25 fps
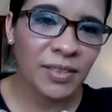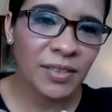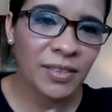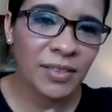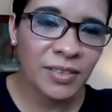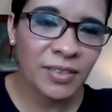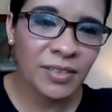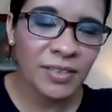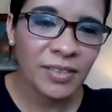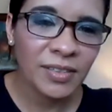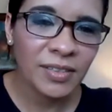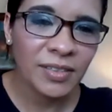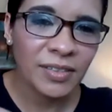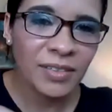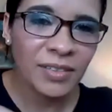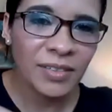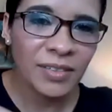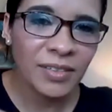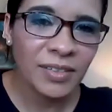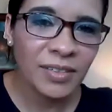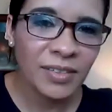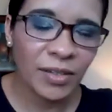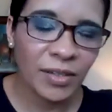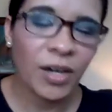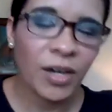Yes,
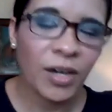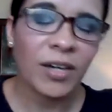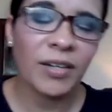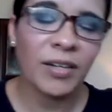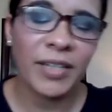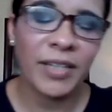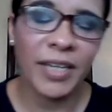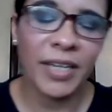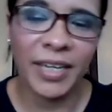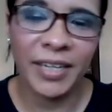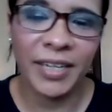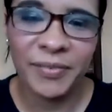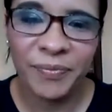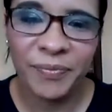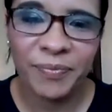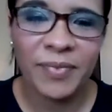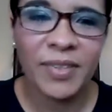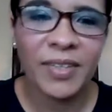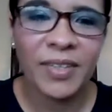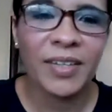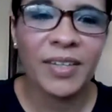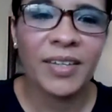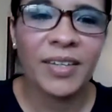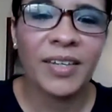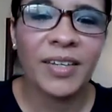yes. okay.
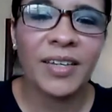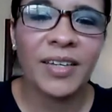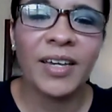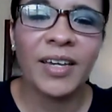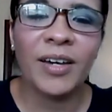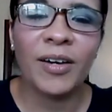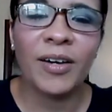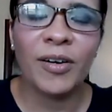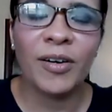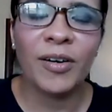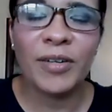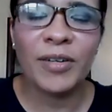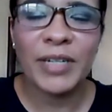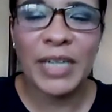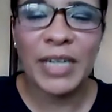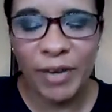Okay,